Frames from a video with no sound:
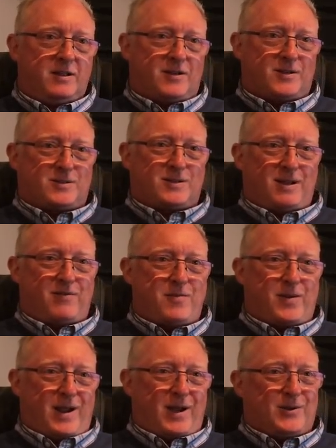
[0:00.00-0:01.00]
because
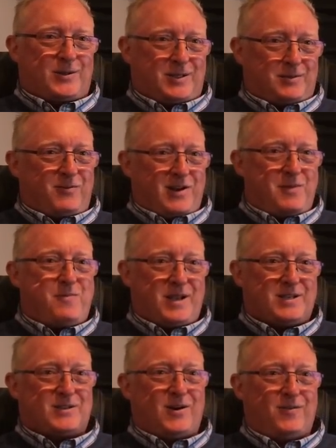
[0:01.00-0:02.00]
everybody else is really
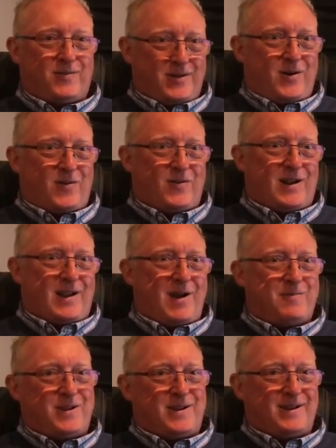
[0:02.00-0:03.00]
pissed off and you're really
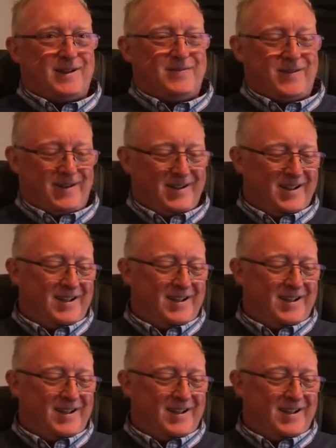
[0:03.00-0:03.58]
happy you're leaving.